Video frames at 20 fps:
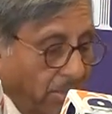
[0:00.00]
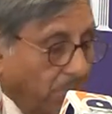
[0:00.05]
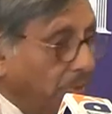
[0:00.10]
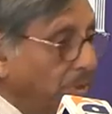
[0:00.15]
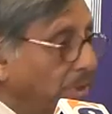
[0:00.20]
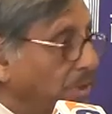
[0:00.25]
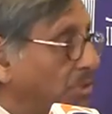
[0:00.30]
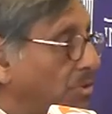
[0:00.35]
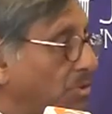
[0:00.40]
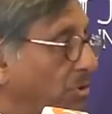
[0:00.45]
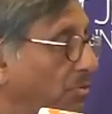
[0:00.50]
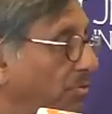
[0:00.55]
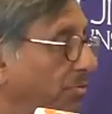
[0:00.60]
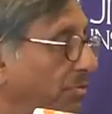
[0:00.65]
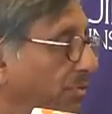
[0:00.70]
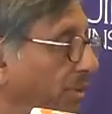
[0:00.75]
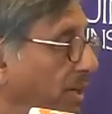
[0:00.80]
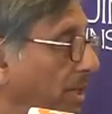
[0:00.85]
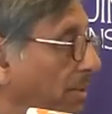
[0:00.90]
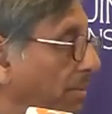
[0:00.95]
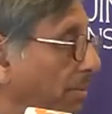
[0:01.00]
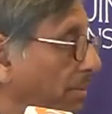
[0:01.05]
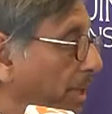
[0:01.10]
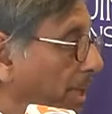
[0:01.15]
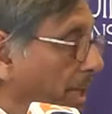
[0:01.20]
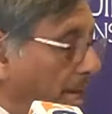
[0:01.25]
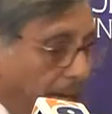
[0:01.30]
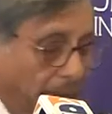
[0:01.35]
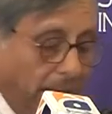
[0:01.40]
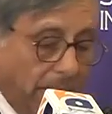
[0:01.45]
which is so
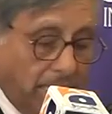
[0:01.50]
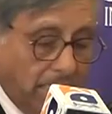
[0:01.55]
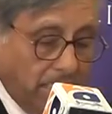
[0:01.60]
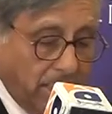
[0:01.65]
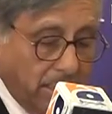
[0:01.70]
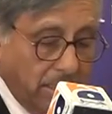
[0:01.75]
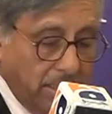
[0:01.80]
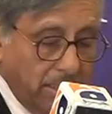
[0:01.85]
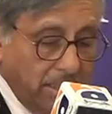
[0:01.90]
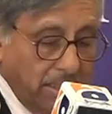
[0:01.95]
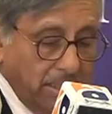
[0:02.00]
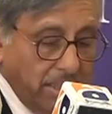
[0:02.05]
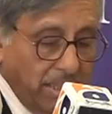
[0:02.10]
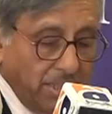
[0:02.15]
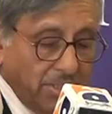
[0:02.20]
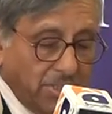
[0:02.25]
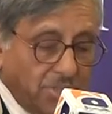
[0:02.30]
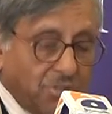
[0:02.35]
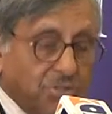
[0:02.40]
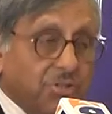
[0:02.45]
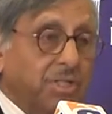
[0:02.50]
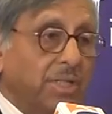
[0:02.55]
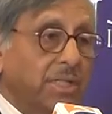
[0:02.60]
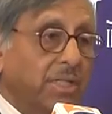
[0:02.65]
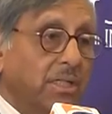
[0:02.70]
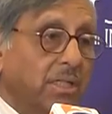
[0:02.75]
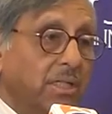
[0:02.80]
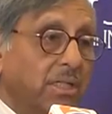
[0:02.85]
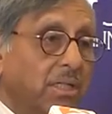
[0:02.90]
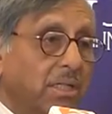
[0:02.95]
firmly anchored in
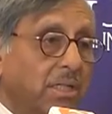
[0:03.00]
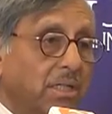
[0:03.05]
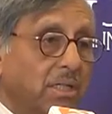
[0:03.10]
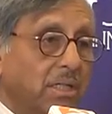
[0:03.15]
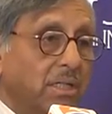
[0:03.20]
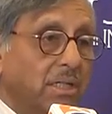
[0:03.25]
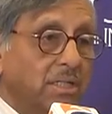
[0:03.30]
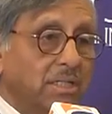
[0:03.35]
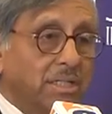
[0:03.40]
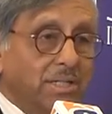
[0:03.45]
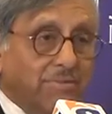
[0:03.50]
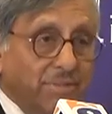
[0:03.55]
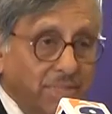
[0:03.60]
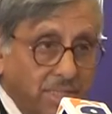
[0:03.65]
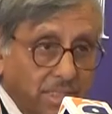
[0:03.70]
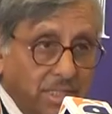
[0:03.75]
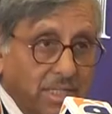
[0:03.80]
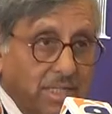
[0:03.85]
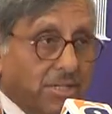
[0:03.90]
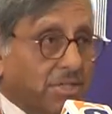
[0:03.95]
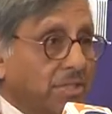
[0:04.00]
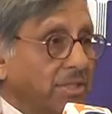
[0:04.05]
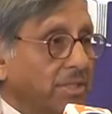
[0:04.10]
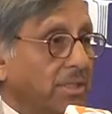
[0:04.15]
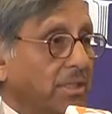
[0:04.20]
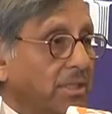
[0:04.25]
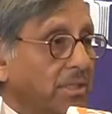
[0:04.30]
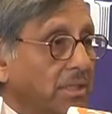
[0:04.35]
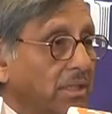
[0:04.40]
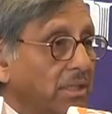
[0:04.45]
history,
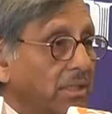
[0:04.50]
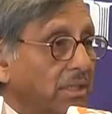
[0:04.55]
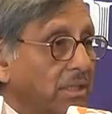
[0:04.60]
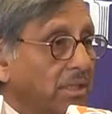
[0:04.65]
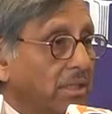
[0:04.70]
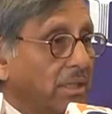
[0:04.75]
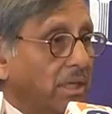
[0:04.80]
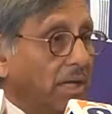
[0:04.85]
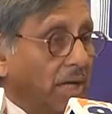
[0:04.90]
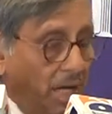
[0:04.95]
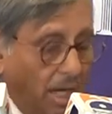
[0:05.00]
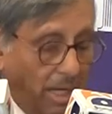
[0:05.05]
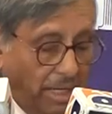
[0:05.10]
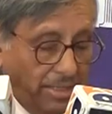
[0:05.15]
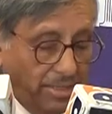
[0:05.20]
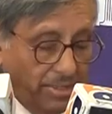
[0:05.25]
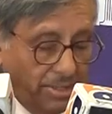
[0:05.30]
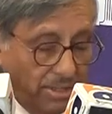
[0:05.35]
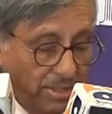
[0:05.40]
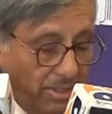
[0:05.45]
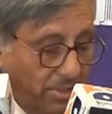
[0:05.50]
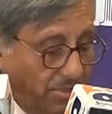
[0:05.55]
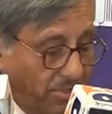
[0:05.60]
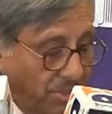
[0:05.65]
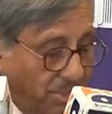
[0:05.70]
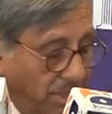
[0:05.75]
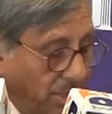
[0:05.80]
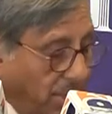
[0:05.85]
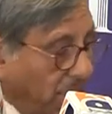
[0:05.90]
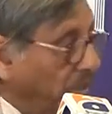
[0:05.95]
civilization,
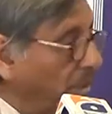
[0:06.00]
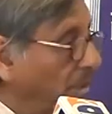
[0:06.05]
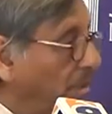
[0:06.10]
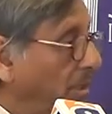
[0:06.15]
ideology,